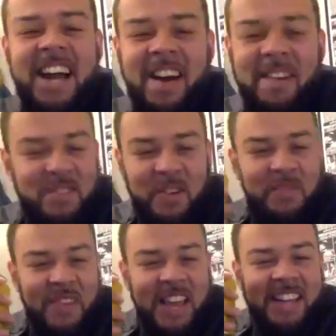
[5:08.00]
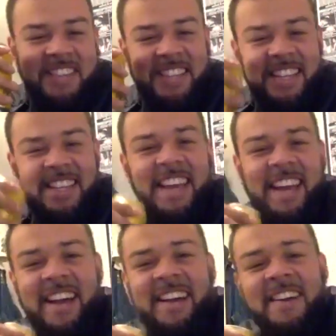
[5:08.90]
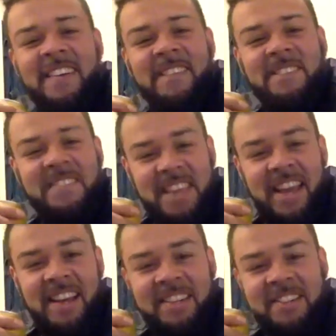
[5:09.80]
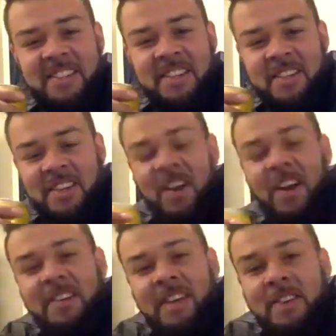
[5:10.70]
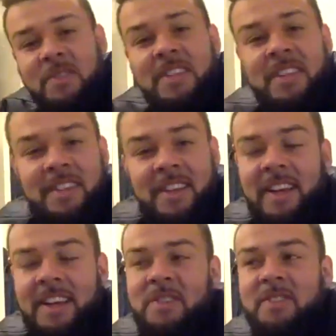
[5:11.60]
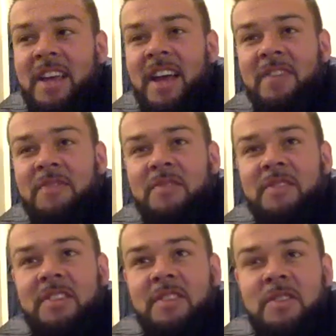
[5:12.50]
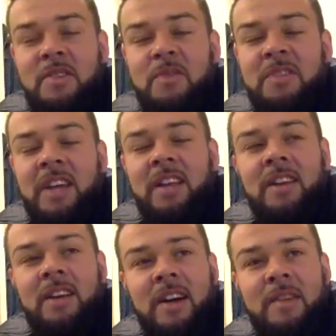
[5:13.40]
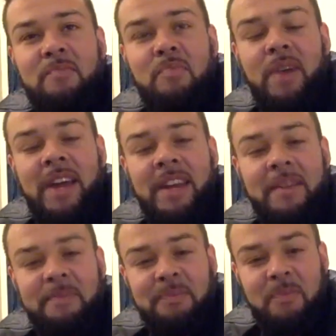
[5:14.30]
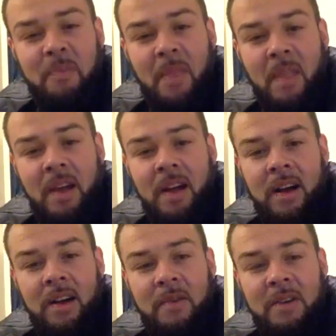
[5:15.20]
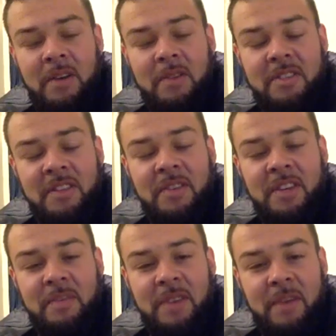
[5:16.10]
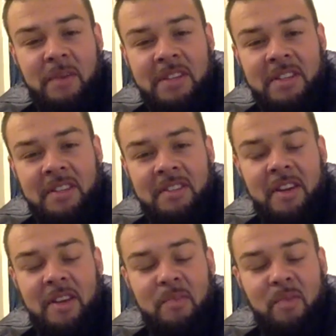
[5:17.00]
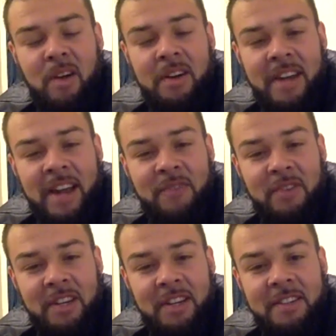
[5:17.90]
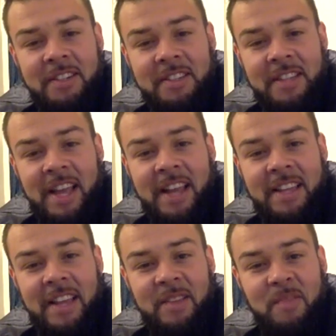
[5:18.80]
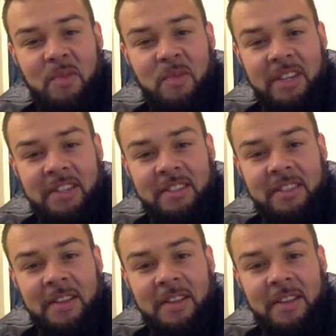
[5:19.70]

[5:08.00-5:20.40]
I'm so fancy. Yeah. Yeah. No, I used to have Nutella on bread when I was when I went to study abroad in Africa. They had that in the mornings.